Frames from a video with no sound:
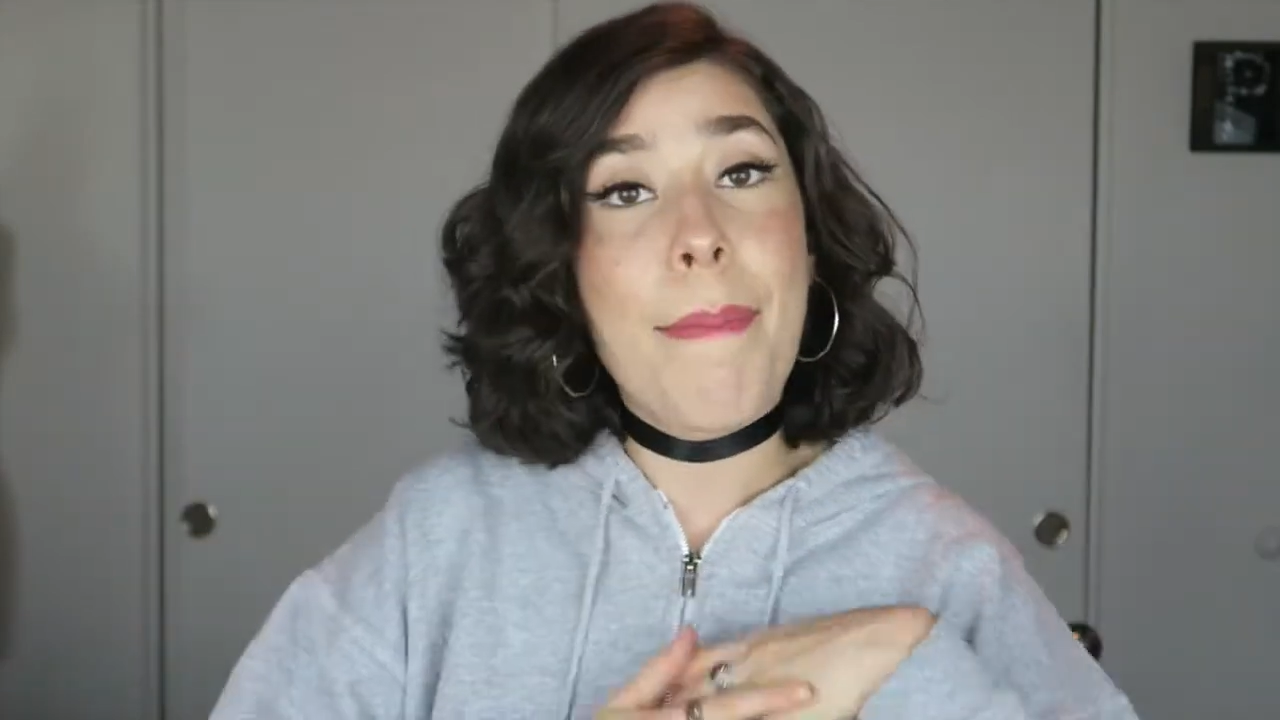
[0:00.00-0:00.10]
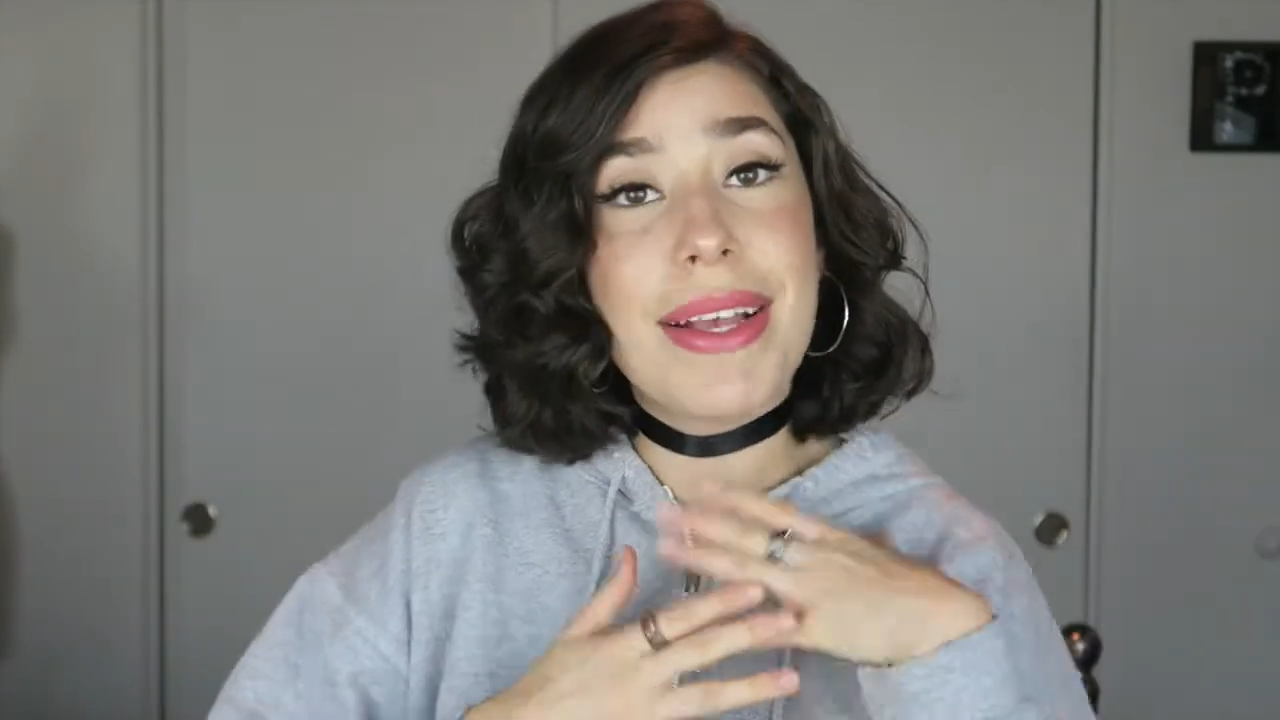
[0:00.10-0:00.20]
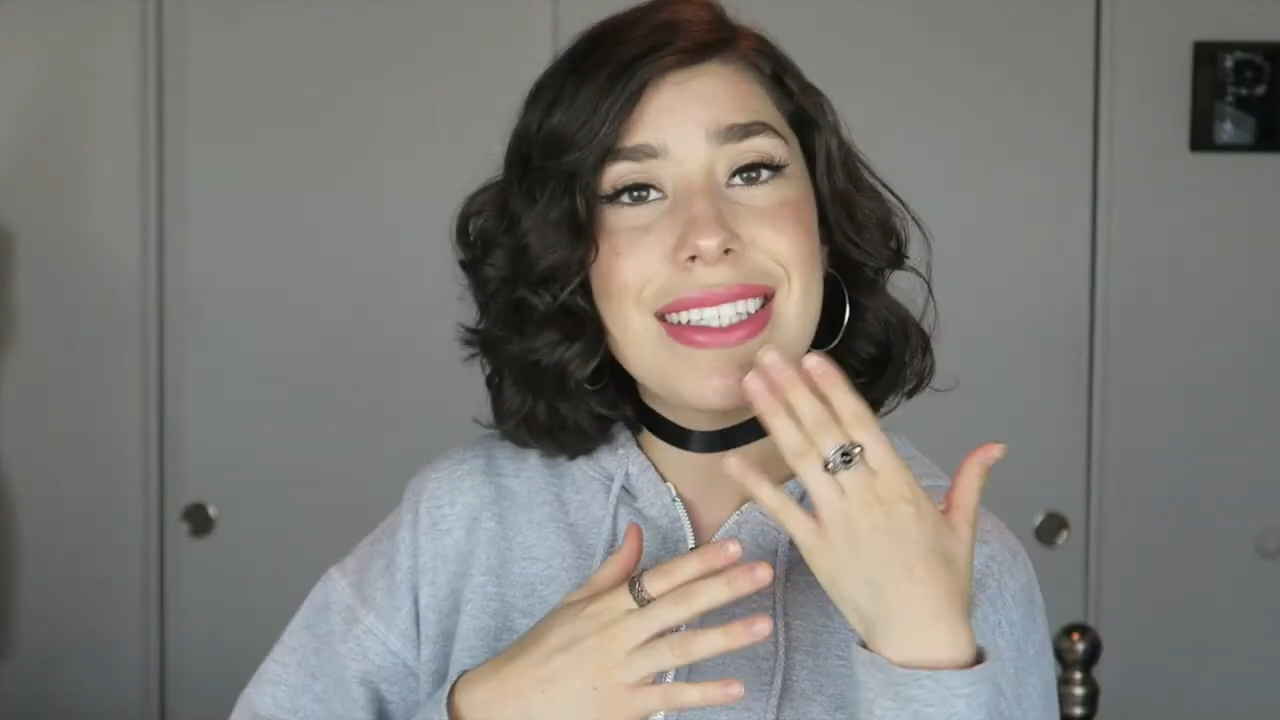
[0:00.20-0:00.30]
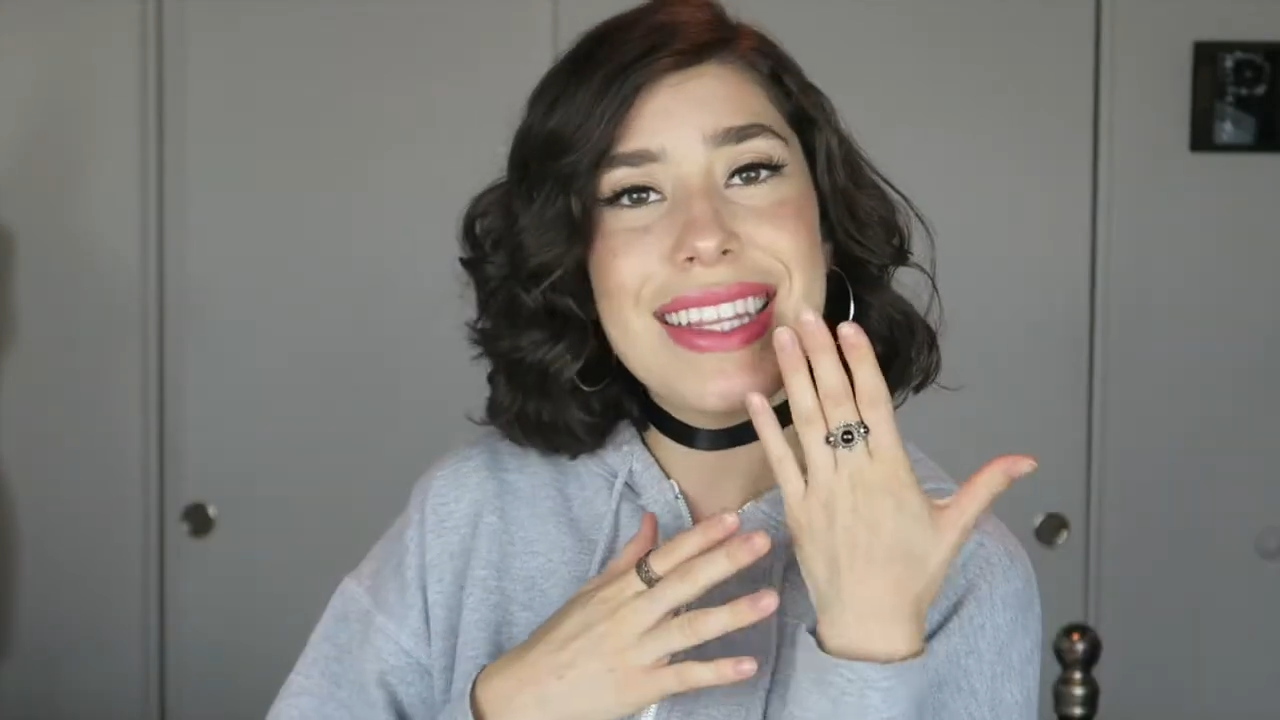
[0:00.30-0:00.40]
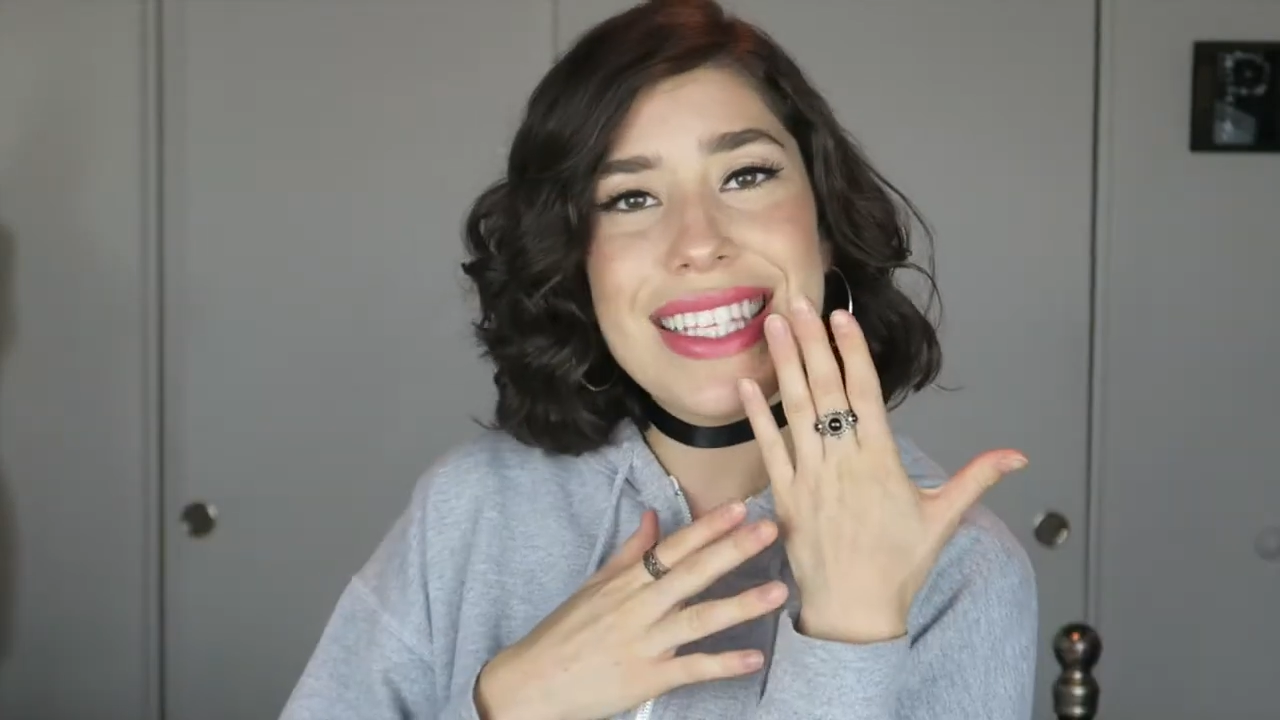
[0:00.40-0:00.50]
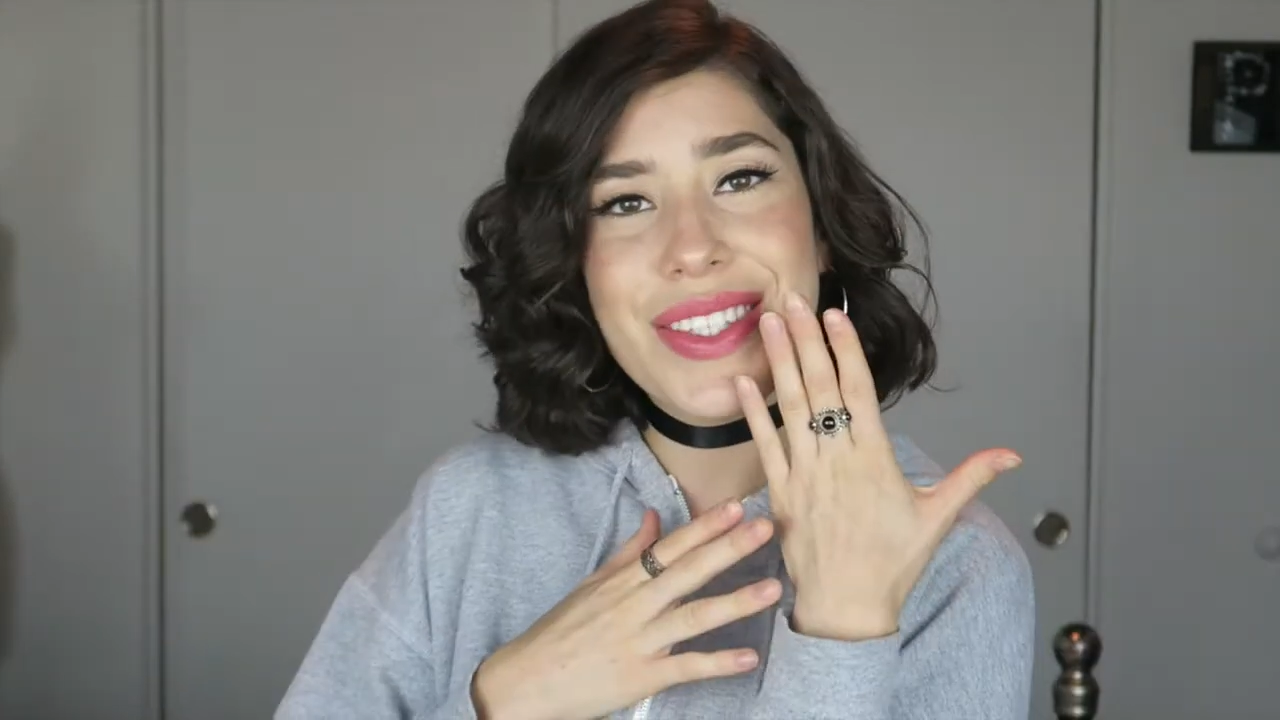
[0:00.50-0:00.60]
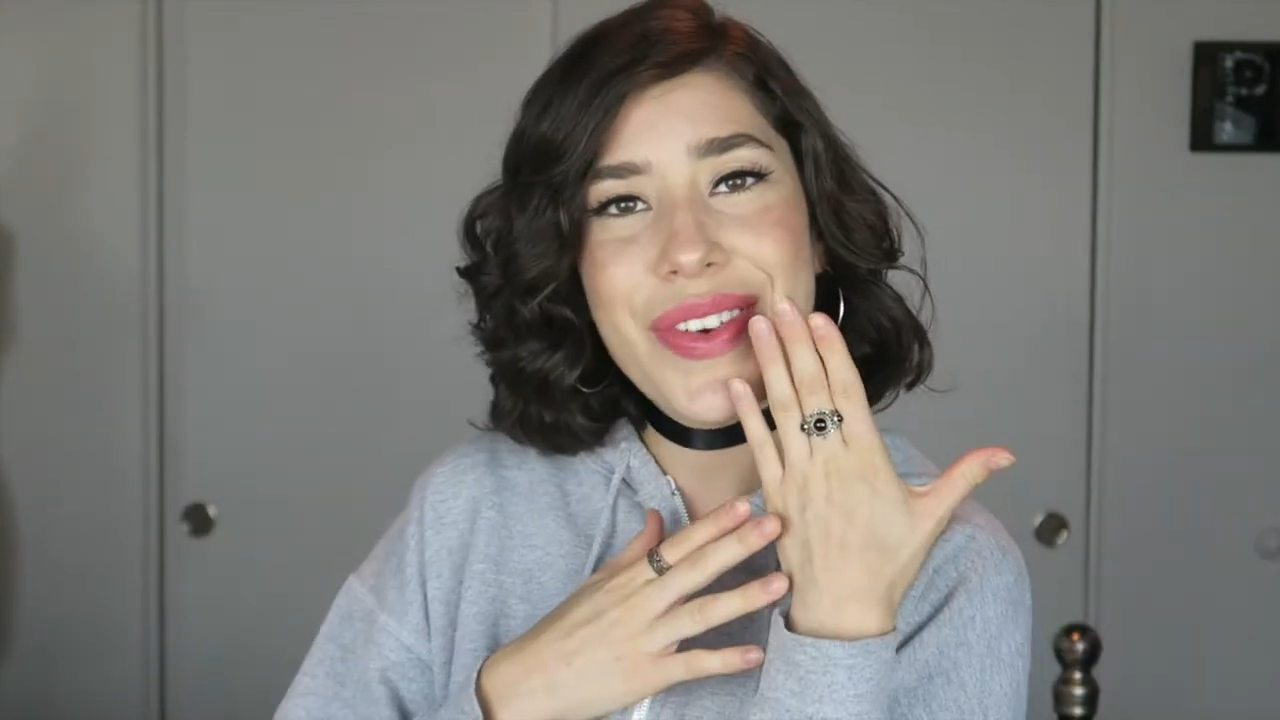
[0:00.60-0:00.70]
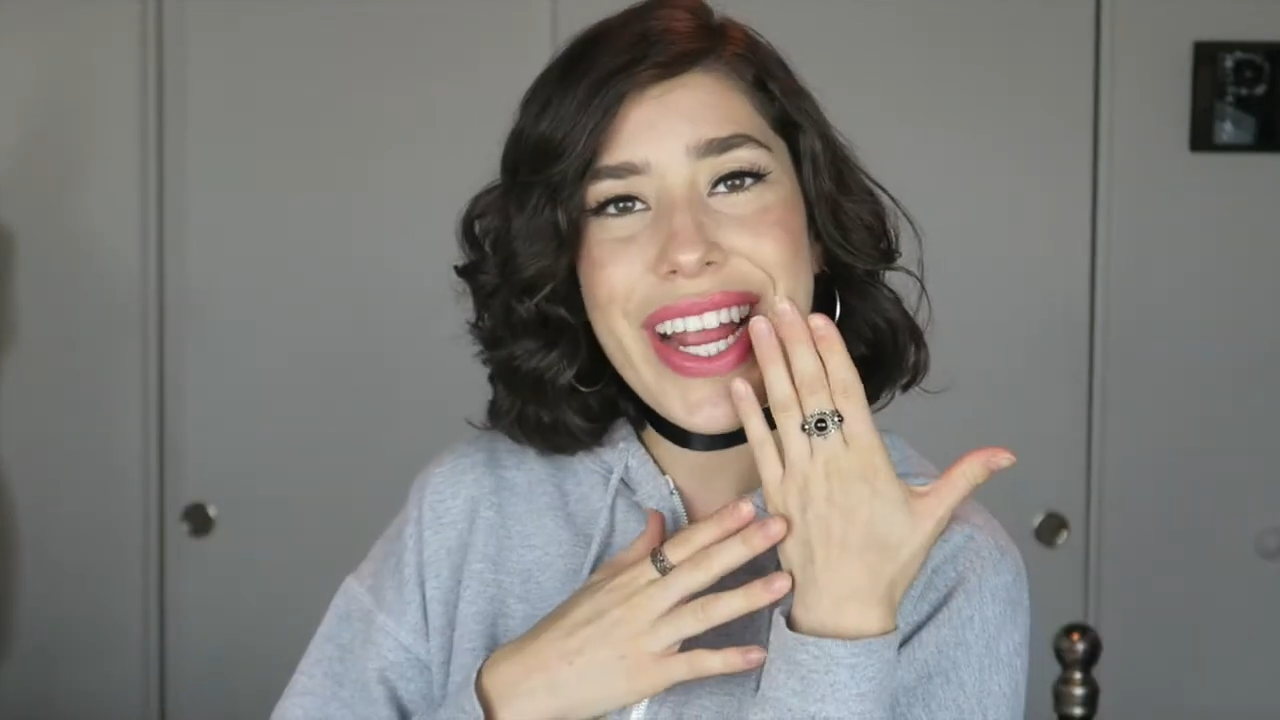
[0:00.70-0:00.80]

I'm missing this